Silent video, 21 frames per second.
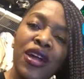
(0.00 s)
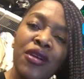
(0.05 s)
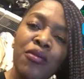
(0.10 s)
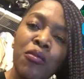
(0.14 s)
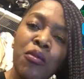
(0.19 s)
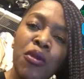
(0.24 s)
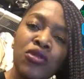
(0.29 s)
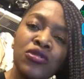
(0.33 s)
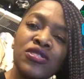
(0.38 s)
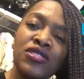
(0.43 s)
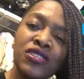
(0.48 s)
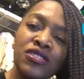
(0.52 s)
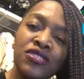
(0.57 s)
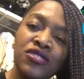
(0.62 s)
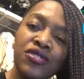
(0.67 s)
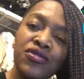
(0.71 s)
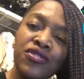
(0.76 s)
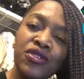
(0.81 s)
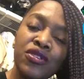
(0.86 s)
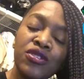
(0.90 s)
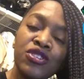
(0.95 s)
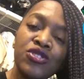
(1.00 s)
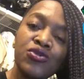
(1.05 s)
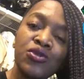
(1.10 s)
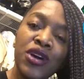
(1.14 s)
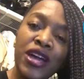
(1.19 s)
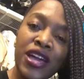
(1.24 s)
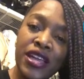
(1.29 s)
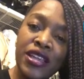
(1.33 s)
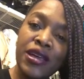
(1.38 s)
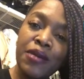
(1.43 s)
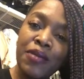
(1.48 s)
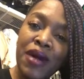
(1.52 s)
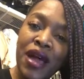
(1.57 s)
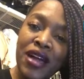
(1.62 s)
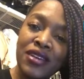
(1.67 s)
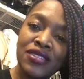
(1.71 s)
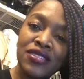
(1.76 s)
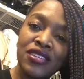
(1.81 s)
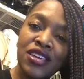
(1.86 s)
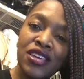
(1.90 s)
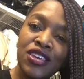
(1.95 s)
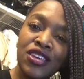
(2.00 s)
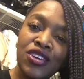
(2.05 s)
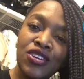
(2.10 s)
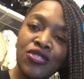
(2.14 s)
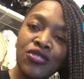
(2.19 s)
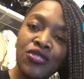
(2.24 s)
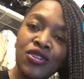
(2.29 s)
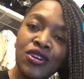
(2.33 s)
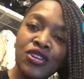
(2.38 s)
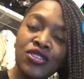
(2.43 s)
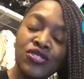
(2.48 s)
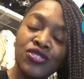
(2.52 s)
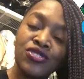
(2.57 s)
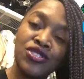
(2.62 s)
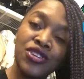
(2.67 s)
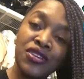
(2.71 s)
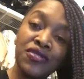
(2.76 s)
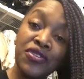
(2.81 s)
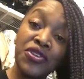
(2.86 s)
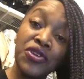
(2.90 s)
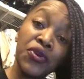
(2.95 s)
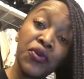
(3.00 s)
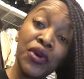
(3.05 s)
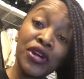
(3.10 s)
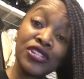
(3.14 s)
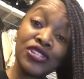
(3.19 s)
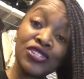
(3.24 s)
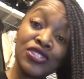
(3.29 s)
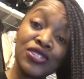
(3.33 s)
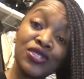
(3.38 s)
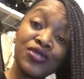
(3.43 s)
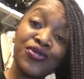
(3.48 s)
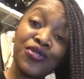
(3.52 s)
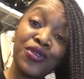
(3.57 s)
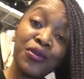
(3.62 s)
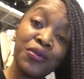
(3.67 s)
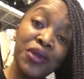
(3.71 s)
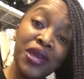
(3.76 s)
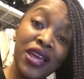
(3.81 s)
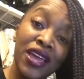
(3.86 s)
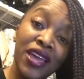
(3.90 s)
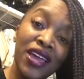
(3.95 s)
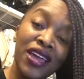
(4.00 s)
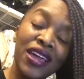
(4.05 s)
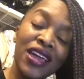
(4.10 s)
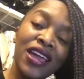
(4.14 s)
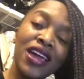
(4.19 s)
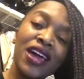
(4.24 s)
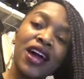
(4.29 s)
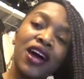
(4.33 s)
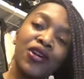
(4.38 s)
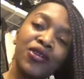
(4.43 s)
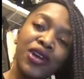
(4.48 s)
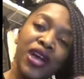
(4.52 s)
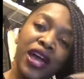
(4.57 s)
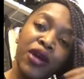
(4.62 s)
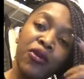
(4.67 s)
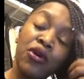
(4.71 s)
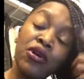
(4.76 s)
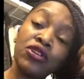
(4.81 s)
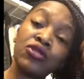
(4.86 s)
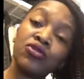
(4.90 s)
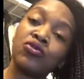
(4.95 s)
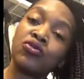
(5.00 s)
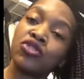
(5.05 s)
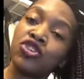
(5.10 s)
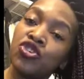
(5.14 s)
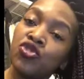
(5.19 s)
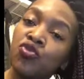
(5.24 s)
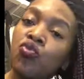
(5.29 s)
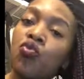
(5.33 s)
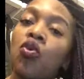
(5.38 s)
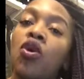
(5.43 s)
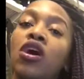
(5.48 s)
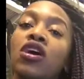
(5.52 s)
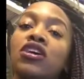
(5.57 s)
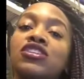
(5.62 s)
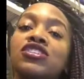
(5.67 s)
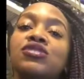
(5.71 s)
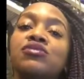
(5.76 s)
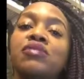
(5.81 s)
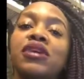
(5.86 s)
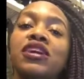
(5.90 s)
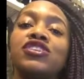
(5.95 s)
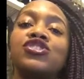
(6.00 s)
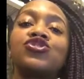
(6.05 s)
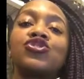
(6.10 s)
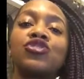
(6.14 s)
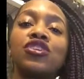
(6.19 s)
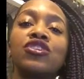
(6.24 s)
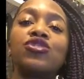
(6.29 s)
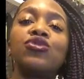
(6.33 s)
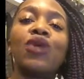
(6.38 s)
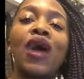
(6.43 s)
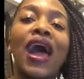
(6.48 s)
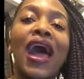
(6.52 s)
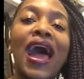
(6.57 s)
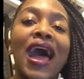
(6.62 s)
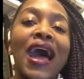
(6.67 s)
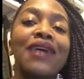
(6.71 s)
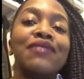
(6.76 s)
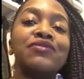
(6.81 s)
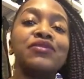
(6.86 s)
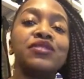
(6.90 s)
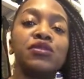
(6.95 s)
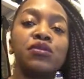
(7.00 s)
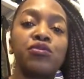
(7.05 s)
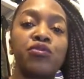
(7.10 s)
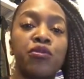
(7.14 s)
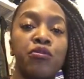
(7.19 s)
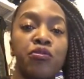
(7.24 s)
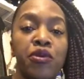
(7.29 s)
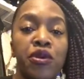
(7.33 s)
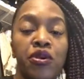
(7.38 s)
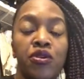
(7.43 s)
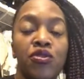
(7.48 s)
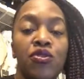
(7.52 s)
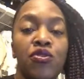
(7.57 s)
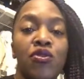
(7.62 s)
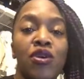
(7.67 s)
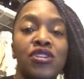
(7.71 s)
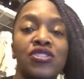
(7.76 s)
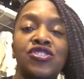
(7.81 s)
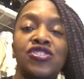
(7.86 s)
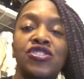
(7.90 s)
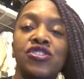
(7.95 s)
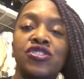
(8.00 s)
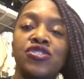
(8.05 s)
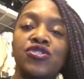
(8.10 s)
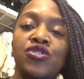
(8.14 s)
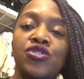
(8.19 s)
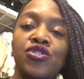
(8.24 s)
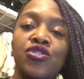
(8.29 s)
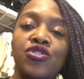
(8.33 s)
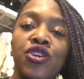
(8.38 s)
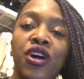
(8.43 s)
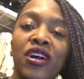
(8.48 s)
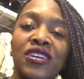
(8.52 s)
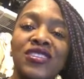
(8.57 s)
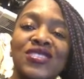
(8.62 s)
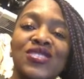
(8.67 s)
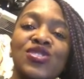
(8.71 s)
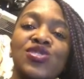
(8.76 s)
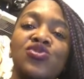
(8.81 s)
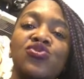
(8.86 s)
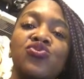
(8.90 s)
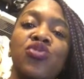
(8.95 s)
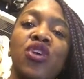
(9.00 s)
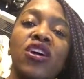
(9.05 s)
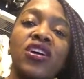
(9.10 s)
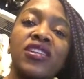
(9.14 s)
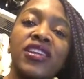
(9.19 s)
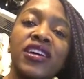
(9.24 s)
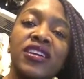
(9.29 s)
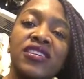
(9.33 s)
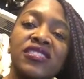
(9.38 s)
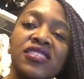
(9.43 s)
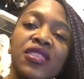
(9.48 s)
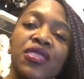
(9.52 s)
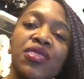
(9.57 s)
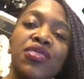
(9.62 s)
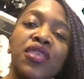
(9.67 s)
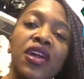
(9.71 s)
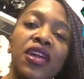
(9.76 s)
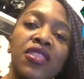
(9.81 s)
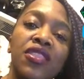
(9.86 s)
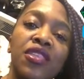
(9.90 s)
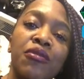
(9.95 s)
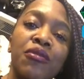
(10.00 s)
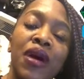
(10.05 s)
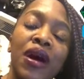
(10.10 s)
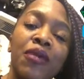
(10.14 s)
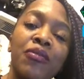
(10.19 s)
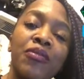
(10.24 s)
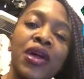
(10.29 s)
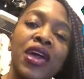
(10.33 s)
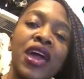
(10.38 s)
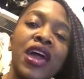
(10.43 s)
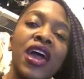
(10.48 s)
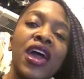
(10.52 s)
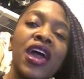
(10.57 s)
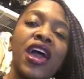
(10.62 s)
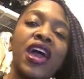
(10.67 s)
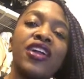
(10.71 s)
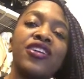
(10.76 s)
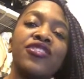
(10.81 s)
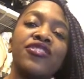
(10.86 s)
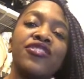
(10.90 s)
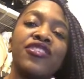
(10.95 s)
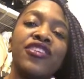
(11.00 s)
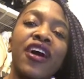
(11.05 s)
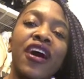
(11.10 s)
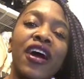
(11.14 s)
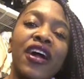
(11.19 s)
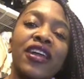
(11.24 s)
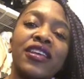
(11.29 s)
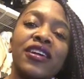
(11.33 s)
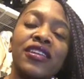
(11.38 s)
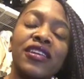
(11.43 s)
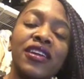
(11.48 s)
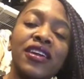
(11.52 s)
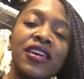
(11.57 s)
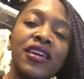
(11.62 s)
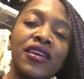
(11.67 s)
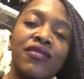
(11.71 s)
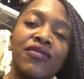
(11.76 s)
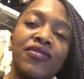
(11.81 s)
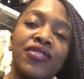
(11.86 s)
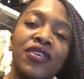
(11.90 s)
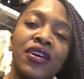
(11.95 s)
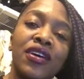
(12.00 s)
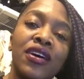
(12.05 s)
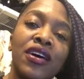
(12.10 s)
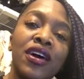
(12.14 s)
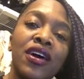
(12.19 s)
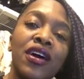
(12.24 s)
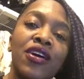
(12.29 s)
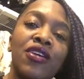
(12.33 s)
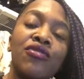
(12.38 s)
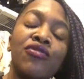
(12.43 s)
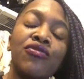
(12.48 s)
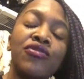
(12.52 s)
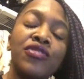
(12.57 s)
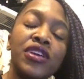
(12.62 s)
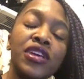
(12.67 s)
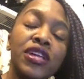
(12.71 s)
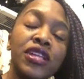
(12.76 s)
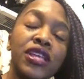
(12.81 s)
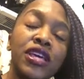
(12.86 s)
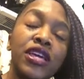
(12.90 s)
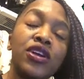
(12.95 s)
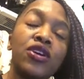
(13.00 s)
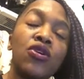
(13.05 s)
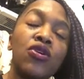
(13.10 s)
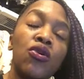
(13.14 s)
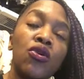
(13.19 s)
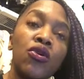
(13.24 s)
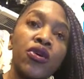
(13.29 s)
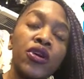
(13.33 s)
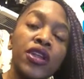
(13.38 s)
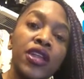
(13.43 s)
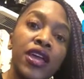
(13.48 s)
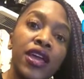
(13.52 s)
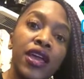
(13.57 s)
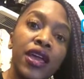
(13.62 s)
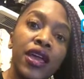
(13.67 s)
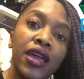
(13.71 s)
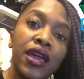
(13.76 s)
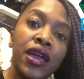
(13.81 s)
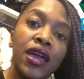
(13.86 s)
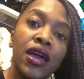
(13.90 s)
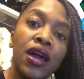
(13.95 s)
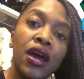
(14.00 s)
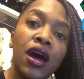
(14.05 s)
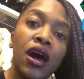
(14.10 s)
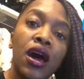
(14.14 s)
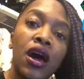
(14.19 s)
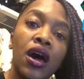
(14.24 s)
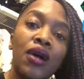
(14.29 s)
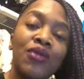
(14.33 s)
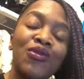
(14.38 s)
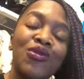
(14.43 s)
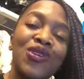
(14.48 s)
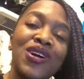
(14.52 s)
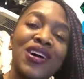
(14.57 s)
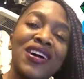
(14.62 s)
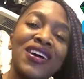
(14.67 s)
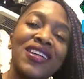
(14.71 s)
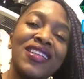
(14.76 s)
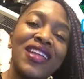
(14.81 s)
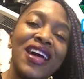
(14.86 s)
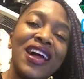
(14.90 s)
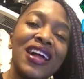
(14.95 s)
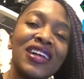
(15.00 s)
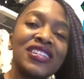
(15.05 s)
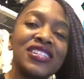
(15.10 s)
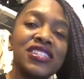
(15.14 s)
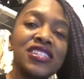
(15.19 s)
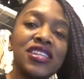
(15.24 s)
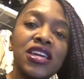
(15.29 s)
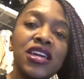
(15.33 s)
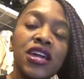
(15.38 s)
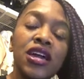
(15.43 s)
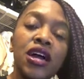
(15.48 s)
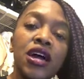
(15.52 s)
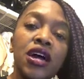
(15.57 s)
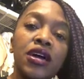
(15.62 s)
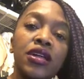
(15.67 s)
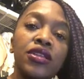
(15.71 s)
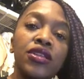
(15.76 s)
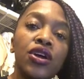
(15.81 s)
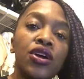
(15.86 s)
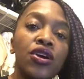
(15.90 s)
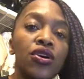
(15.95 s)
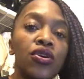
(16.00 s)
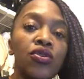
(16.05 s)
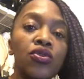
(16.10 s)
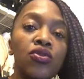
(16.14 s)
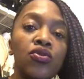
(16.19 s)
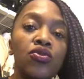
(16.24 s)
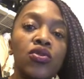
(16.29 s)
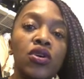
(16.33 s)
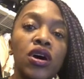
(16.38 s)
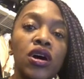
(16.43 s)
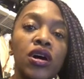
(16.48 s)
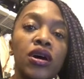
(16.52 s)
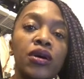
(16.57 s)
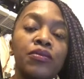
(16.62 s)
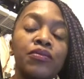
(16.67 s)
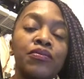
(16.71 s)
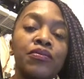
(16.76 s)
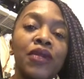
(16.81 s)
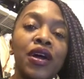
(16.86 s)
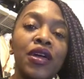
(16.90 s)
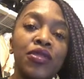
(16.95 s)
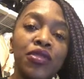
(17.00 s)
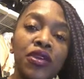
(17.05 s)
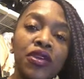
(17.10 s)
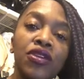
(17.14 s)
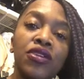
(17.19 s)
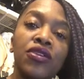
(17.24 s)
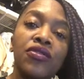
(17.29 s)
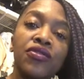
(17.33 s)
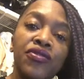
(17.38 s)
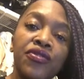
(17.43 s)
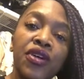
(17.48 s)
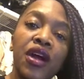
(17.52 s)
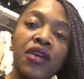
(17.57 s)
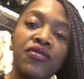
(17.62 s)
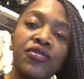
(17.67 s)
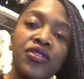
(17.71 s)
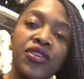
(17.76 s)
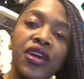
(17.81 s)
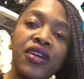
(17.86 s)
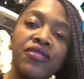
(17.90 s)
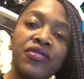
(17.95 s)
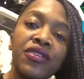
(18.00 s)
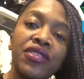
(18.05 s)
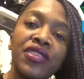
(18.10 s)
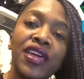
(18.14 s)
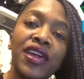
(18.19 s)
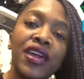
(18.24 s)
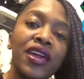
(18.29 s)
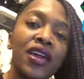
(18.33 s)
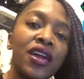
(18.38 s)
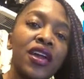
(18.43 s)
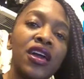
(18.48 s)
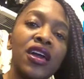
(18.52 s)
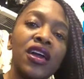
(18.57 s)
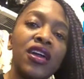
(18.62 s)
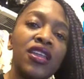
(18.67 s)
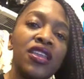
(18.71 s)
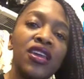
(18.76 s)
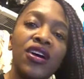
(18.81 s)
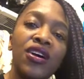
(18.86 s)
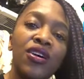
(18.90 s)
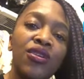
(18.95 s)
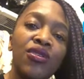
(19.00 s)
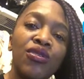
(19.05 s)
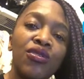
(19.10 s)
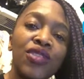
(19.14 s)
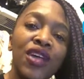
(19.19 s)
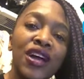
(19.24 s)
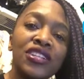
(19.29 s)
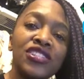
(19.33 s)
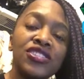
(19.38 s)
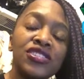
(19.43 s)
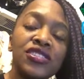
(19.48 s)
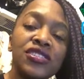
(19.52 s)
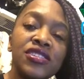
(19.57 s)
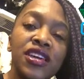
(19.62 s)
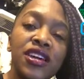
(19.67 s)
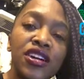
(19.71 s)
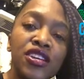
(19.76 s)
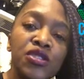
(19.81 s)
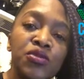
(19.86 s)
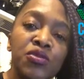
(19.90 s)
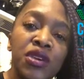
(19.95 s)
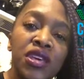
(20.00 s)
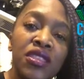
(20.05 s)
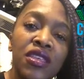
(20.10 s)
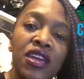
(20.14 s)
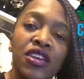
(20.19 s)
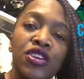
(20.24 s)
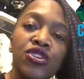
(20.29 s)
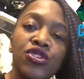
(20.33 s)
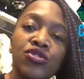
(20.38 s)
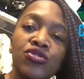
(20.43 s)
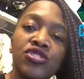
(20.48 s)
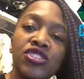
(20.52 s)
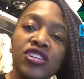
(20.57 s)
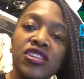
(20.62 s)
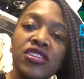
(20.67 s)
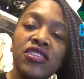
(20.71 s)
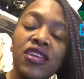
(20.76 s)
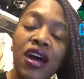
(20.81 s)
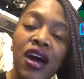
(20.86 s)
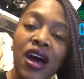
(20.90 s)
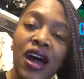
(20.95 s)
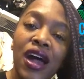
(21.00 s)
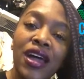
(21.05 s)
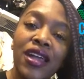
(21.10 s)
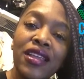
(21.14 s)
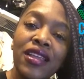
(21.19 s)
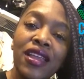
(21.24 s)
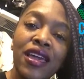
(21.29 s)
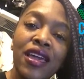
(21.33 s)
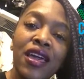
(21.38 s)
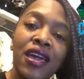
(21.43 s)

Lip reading: most interviewers will end up asking you, so do you have any questions for me? Okay. Well, you want to make sure that you have some prepared questions so you're not struggling to think them up, and you're not going to give the really corny, well, actually, no, I think you've covered everything. No, that just tells me that you did not